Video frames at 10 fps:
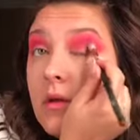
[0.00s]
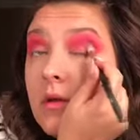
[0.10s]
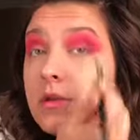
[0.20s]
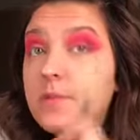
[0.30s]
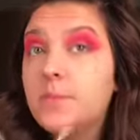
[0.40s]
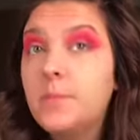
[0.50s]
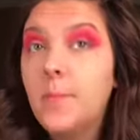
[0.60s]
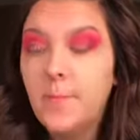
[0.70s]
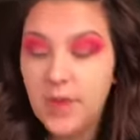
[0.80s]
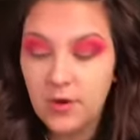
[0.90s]
and just
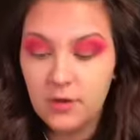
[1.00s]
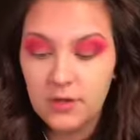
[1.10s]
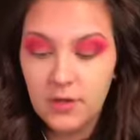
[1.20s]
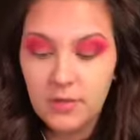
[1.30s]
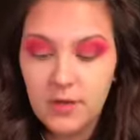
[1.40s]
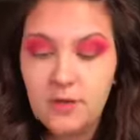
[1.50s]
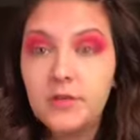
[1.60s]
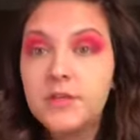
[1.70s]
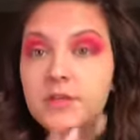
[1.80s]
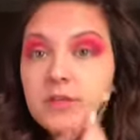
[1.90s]
barely on my
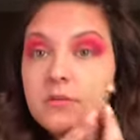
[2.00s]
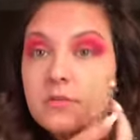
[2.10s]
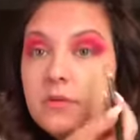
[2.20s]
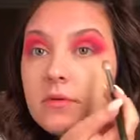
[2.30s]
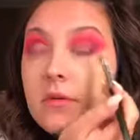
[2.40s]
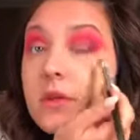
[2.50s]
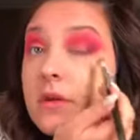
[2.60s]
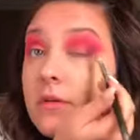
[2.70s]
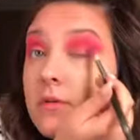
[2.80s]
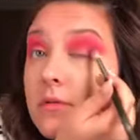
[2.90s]
crease is what we're doing
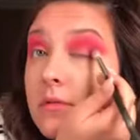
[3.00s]
here.